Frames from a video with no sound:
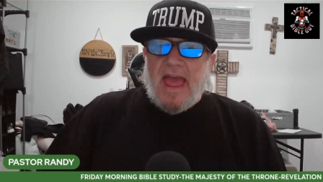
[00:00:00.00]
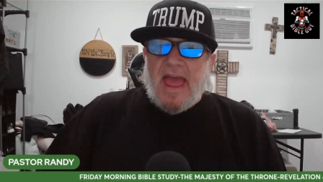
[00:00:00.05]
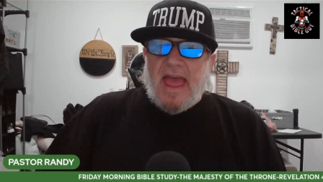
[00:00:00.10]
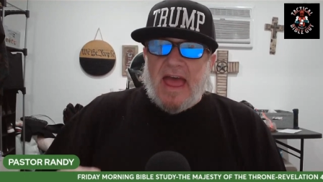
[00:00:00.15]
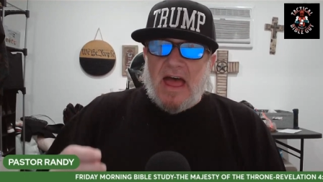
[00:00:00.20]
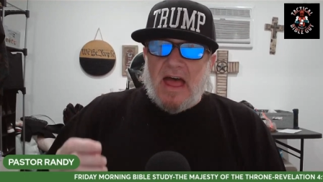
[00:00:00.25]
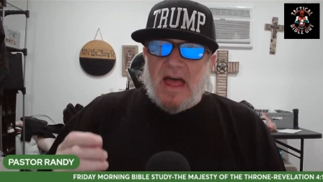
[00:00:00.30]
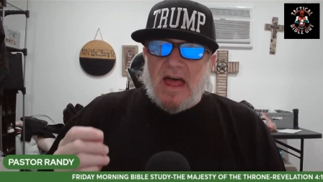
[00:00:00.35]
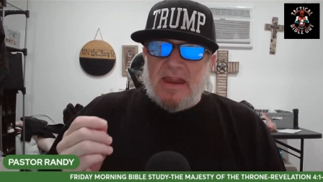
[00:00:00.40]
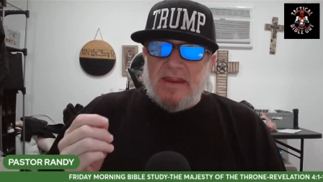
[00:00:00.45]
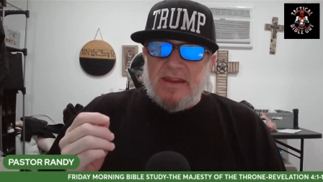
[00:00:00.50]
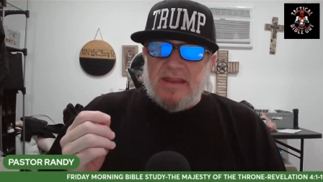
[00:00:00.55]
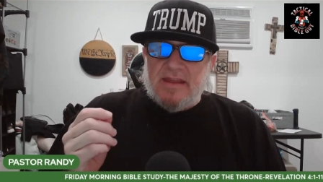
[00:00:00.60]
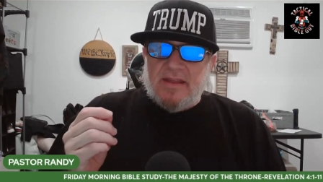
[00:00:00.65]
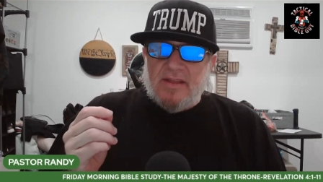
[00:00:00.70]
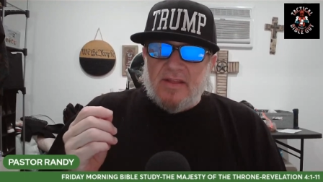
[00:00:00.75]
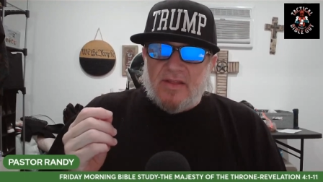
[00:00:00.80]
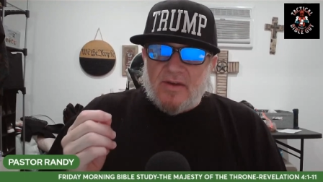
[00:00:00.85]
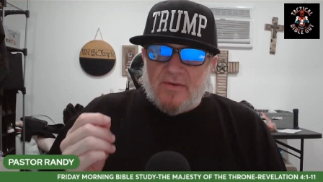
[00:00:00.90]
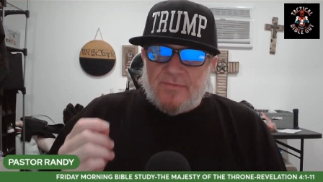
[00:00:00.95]
and
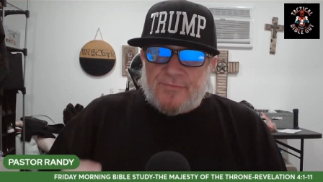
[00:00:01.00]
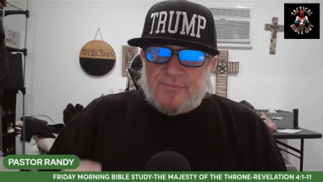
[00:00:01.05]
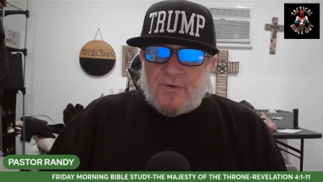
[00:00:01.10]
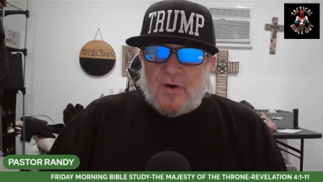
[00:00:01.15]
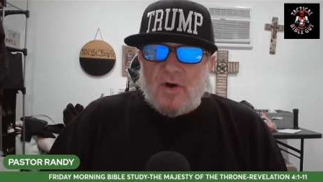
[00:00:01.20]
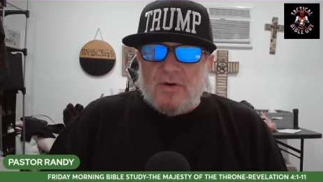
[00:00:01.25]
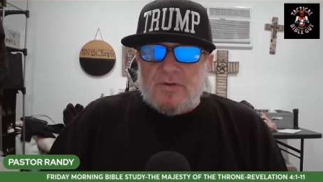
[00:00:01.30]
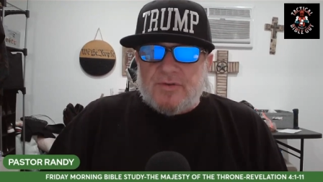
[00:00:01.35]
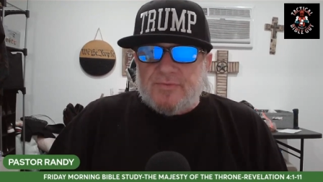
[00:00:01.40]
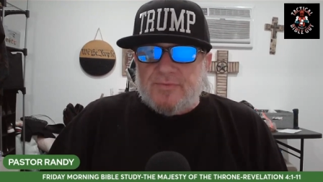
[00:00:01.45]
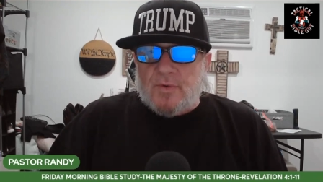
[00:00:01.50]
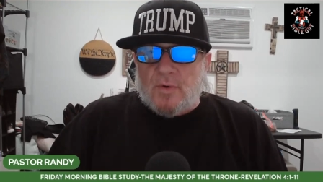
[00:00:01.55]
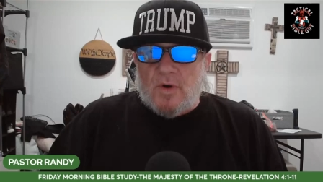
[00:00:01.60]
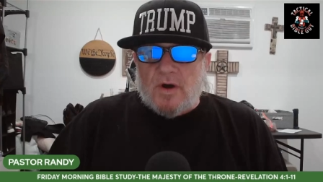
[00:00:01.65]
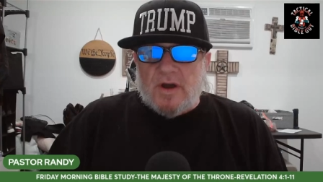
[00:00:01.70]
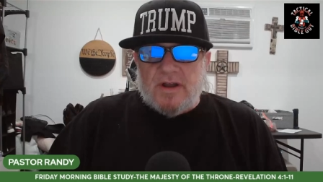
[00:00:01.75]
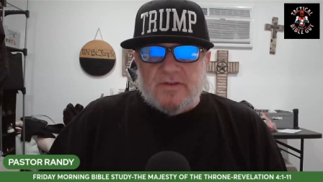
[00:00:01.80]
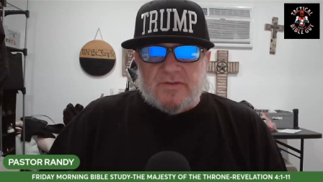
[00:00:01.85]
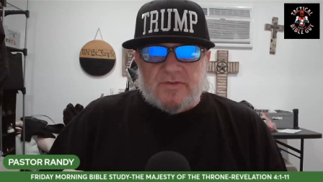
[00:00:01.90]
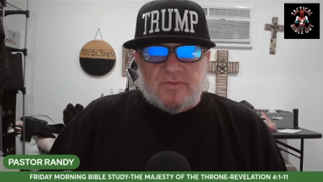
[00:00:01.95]
the first
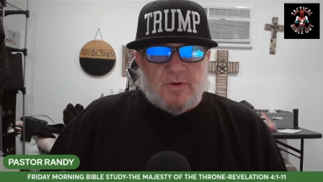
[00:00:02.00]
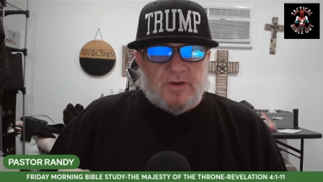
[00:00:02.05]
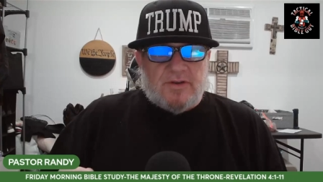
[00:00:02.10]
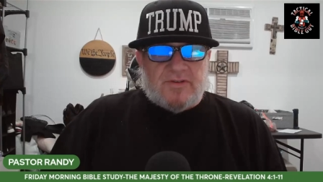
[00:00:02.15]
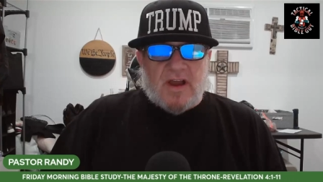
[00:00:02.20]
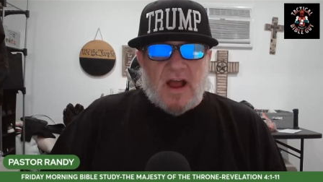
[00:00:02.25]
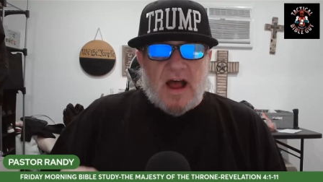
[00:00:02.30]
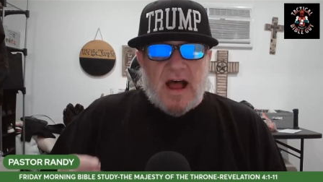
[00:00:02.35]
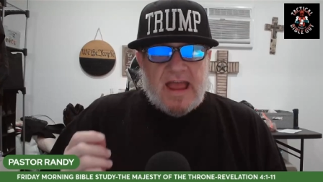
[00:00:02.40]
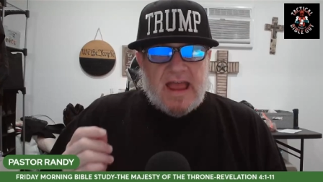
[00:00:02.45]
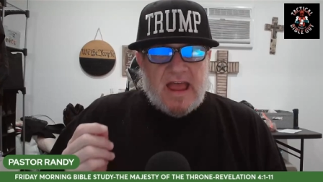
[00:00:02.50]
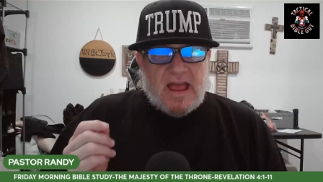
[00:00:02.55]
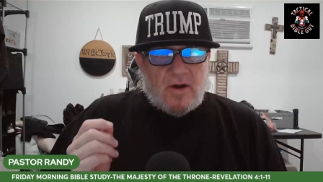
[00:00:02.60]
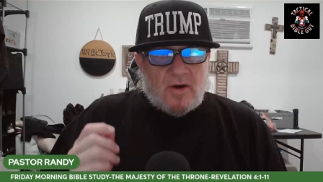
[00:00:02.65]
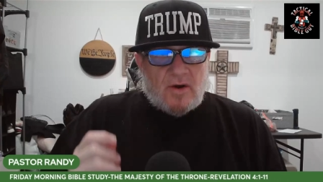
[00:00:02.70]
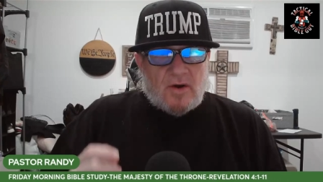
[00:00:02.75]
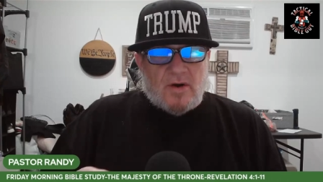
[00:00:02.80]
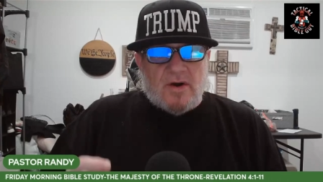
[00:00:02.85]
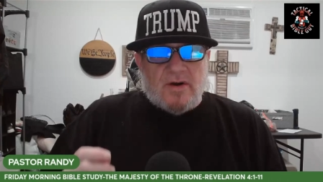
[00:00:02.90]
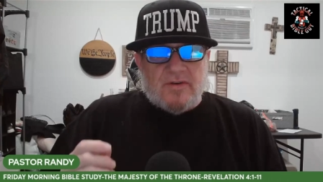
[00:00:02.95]
voice which I had
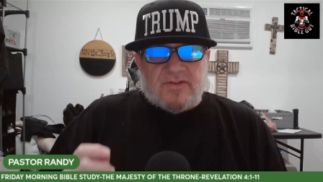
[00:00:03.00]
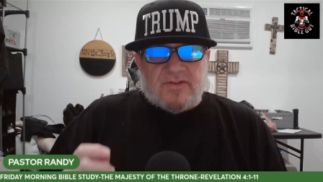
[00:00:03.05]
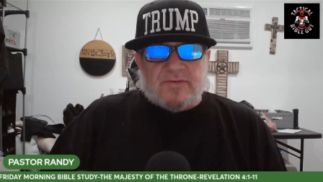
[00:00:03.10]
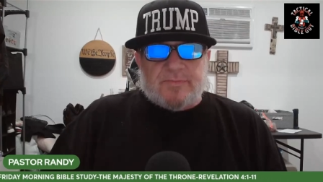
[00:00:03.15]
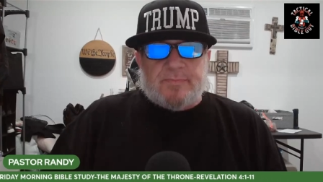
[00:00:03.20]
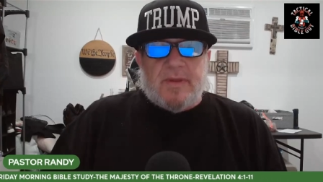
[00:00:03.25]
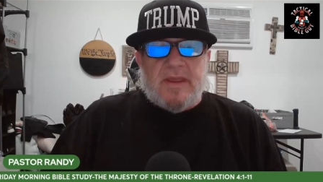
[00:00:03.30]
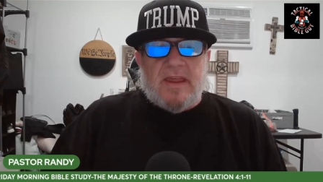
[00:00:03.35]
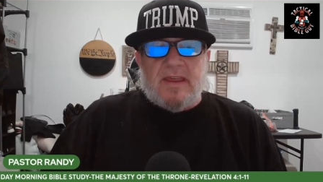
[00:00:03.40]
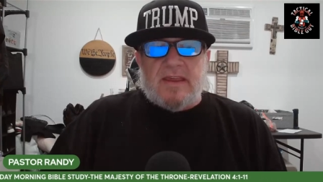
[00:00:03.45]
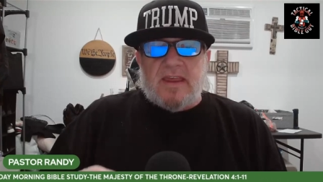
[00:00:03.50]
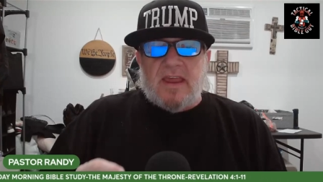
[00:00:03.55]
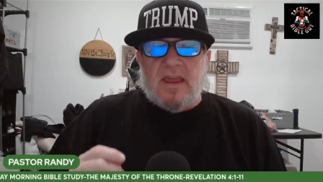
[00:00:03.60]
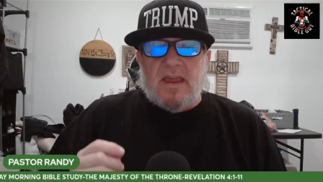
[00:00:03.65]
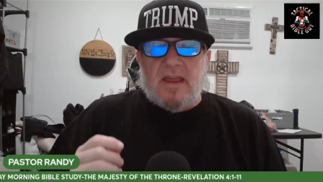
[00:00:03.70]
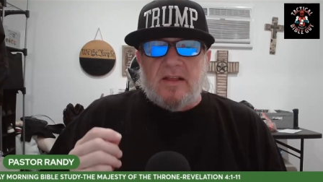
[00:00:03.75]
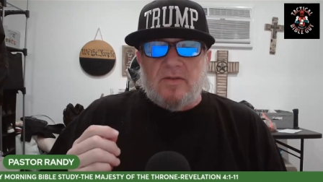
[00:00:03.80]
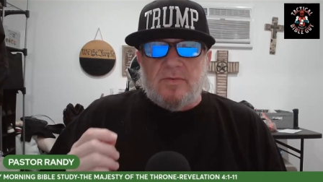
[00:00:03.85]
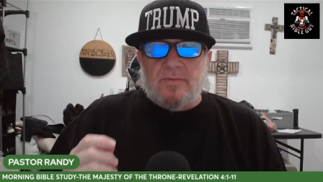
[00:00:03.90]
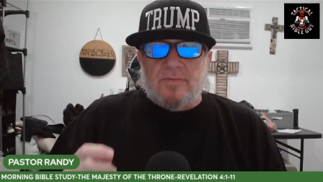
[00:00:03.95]
heard
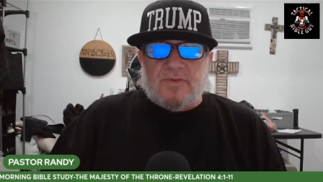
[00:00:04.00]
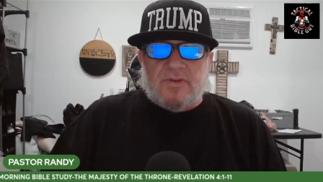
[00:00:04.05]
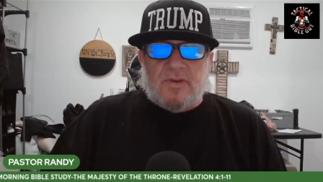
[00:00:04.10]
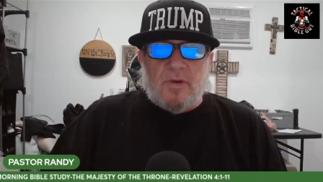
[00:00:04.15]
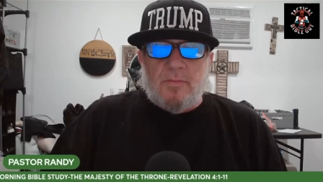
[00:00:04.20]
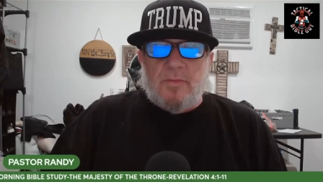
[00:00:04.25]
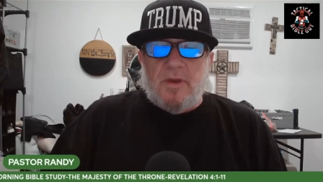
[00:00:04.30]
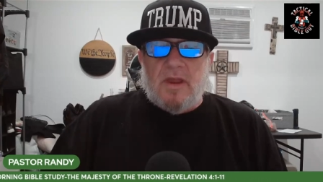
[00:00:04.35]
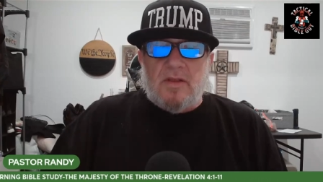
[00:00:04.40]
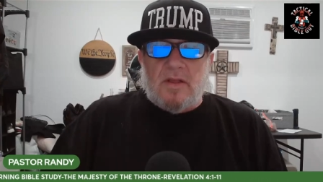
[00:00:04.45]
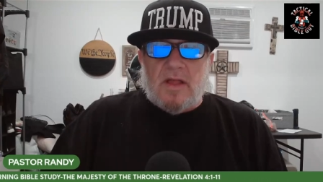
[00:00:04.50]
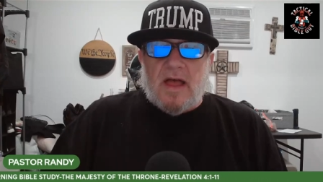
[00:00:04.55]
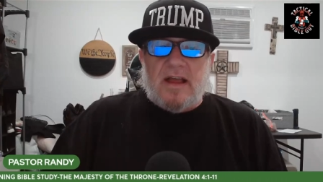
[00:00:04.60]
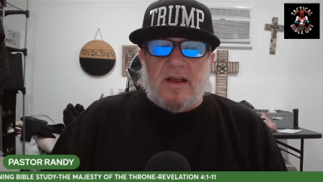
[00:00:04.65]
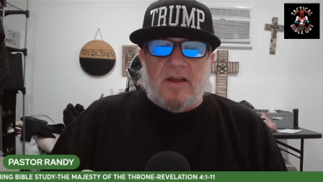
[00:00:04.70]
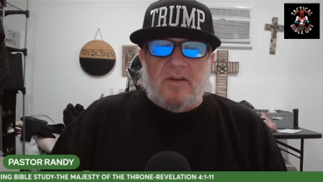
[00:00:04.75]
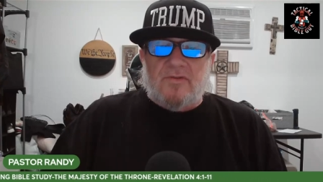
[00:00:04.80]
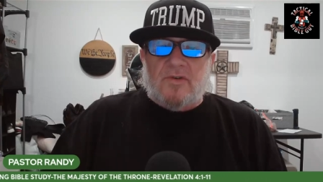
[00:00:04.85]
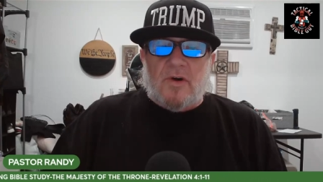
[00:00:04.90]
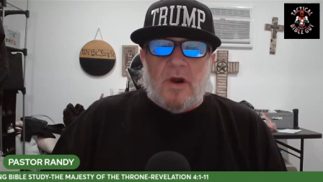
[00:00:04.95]
speaking to me
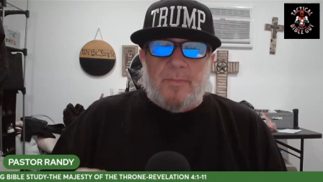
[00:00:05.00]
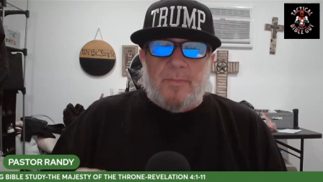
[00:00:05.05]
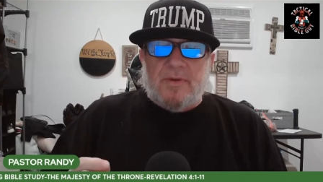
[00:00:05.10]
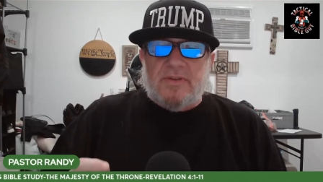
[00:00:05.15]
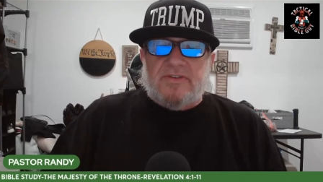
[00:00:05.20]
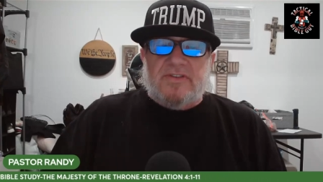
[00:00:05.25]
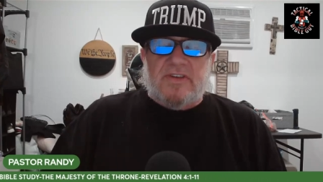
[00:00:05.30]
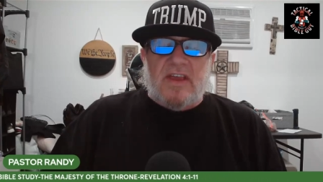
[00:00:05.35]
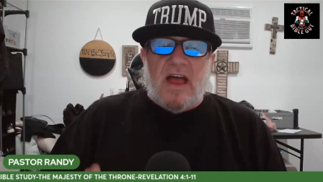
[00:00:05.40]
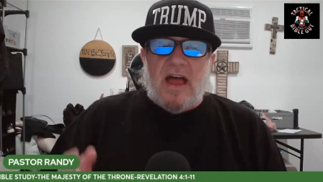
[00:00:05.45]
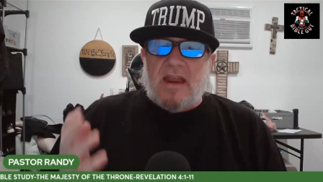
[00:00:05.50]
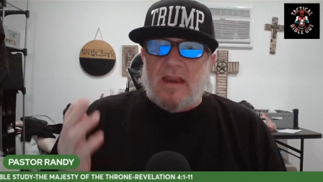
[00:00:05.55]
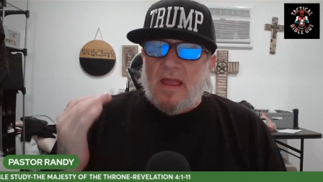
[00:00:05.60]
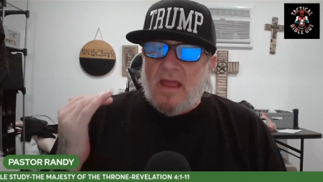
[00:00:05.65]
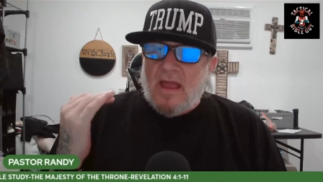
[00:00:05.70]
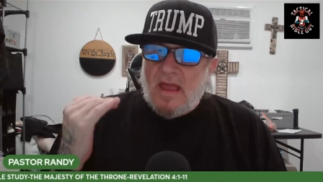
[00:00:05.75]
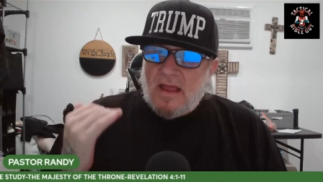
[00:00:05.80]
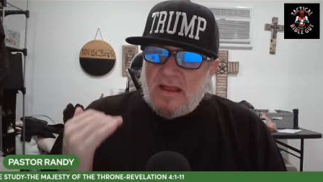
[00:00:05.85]
like a trumpet said,